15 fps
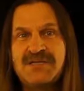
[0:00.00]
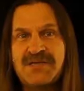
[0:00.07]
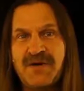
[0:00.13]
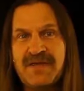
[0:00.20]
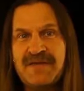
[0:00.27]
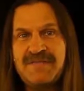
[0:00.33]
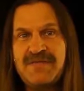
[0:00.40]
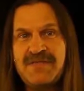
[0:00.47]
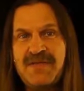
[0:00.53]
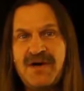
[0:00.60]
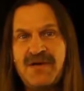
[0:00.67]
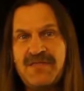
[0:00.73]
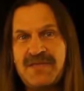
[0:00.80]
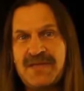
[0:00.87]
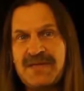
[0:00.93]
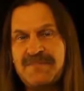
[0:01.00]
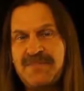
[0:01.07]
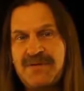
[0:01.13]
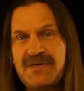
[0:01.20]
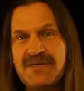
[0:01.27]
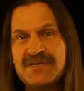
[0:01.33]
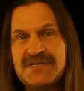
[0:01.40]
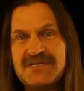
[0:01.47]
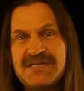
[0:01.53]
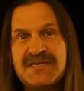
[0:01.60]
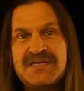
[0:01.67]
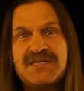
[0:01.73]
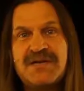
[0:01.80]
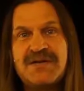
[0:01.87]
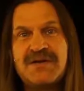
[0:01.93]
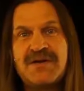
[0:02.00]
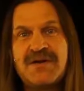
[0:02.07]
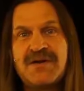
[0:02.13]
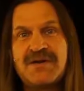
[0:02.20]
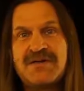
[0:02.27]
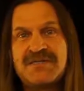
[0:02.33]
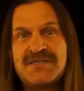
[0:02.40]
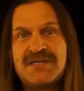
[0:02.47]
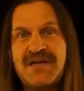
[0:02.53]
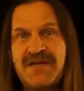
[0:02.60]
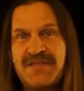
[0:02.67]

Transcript: So even though the input is 600 hertz,